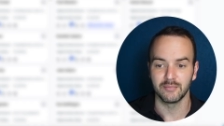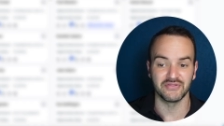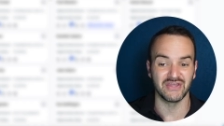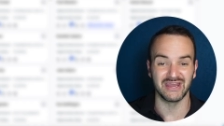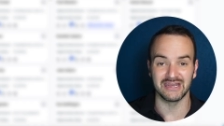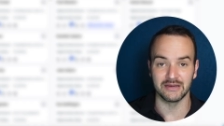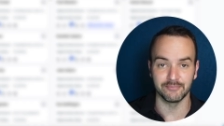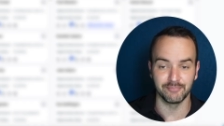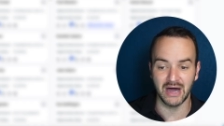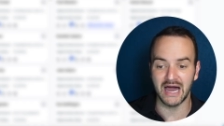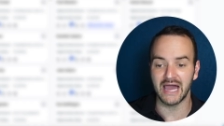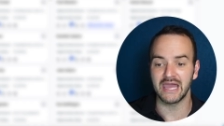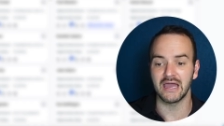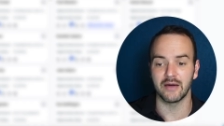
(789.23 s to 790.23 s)
but they didn't
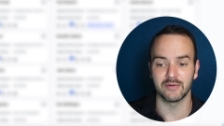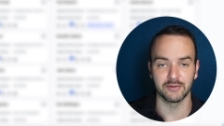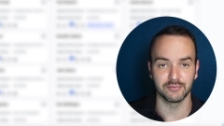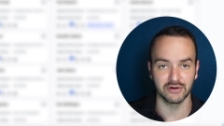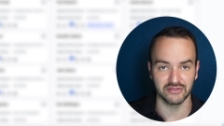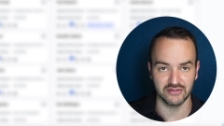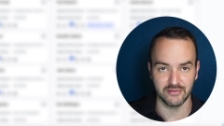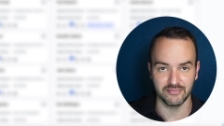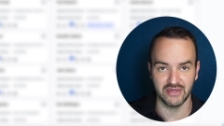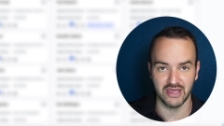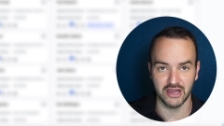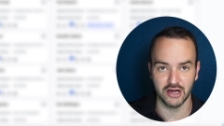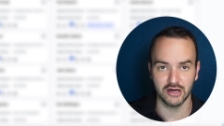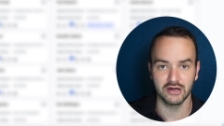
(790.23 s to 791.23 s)
buy, I'm going to bring them
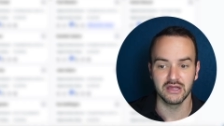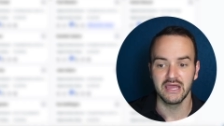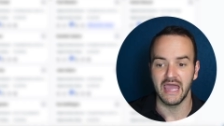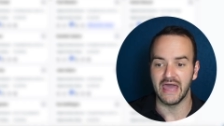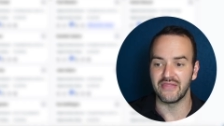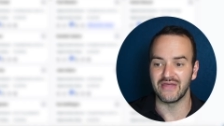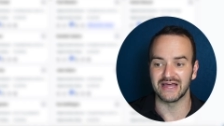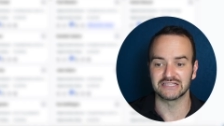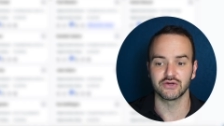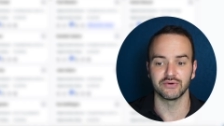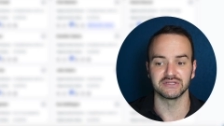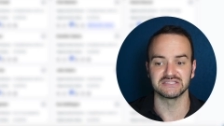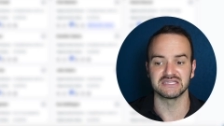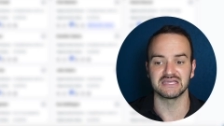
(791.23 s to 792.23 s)
there. And that's
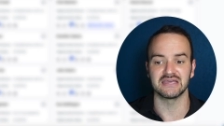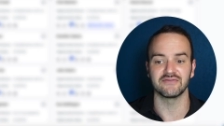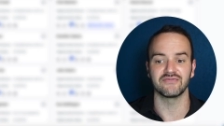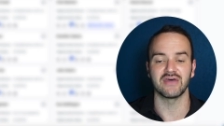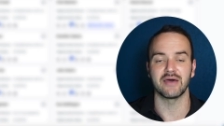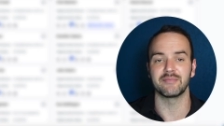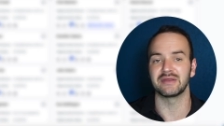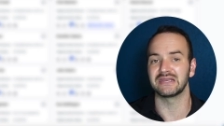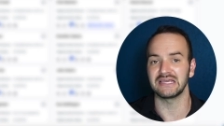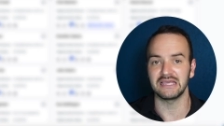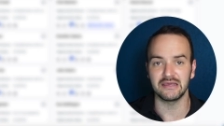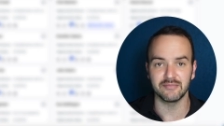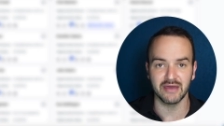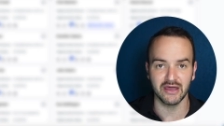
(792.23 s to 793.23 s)
going to give them an
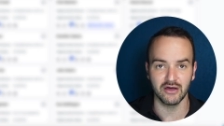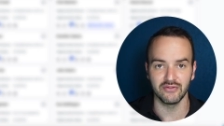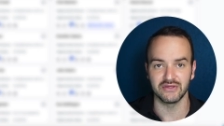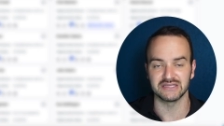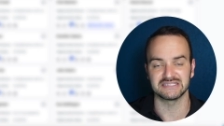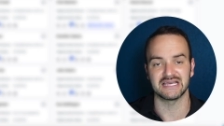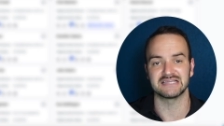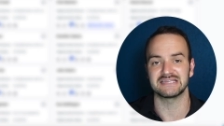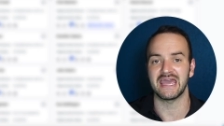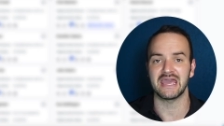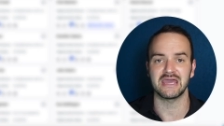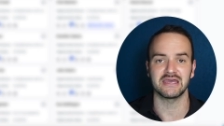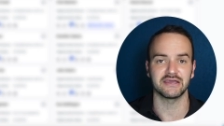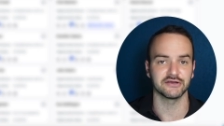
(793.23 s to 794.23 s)
email that says,
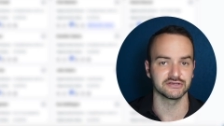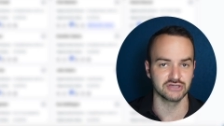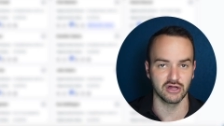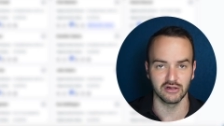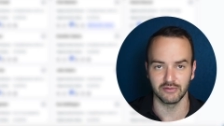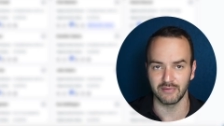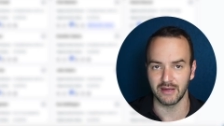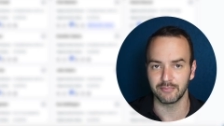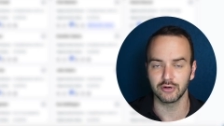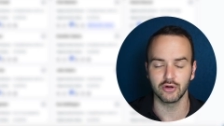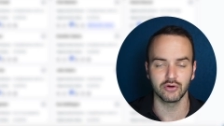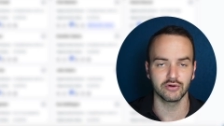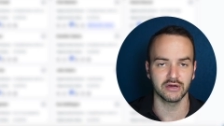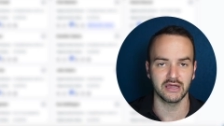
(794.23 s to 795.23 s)
hey, here's all of my
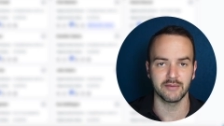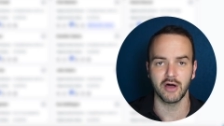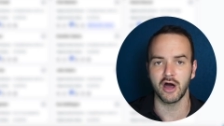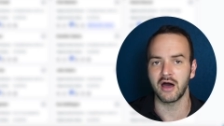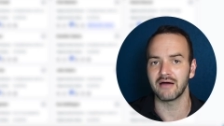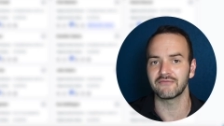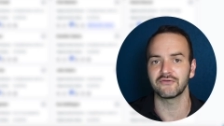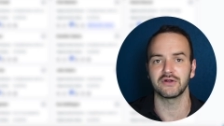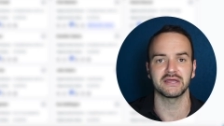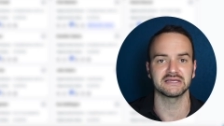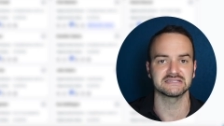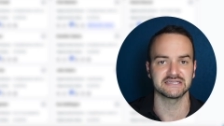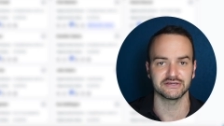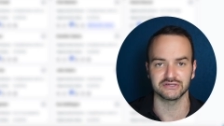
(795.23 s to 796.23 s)
program
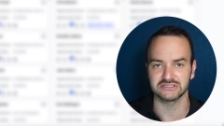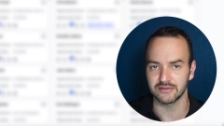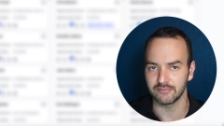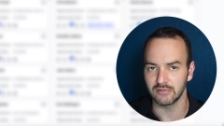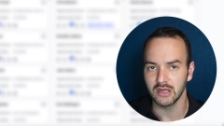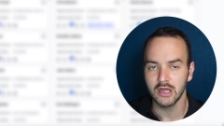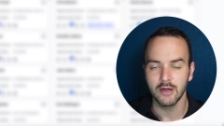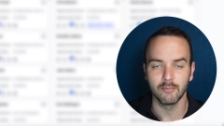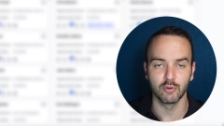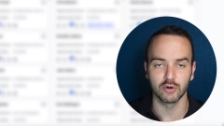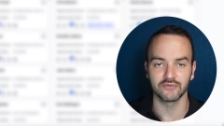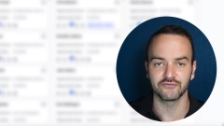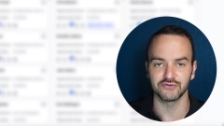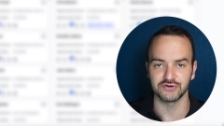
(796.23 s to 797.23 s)
offerings. Here's some
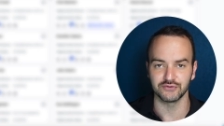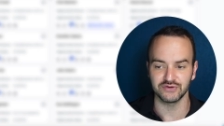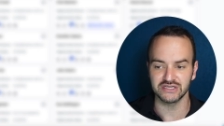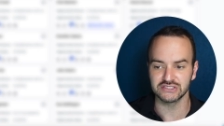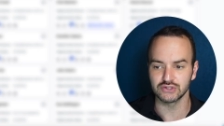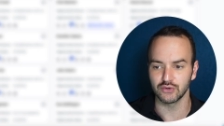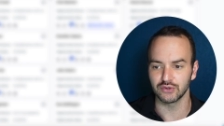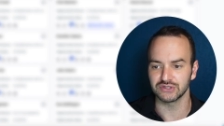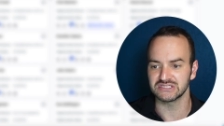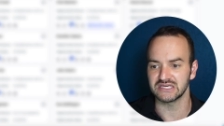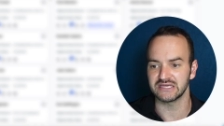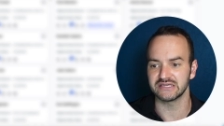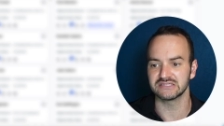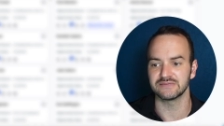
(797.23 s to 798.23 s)
more free
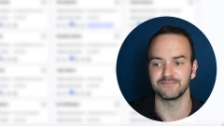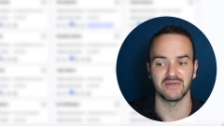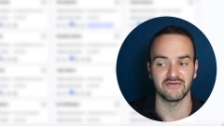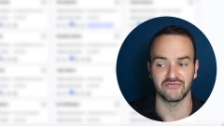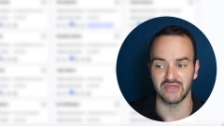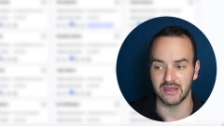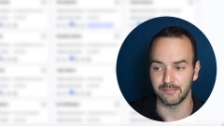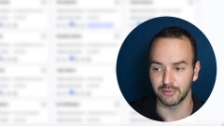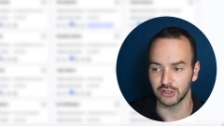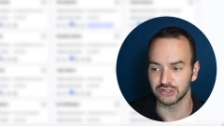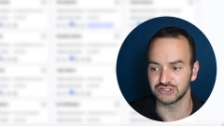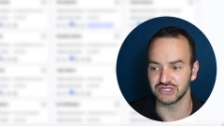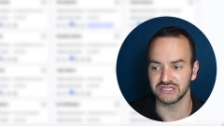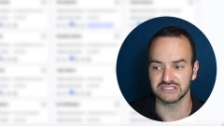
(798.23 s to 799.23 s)
resources. If they
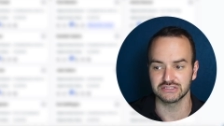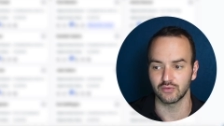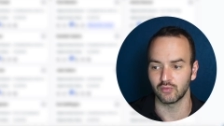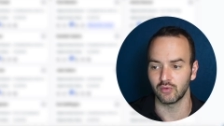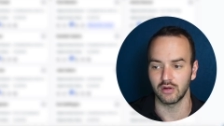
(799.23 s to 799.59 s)
purchased,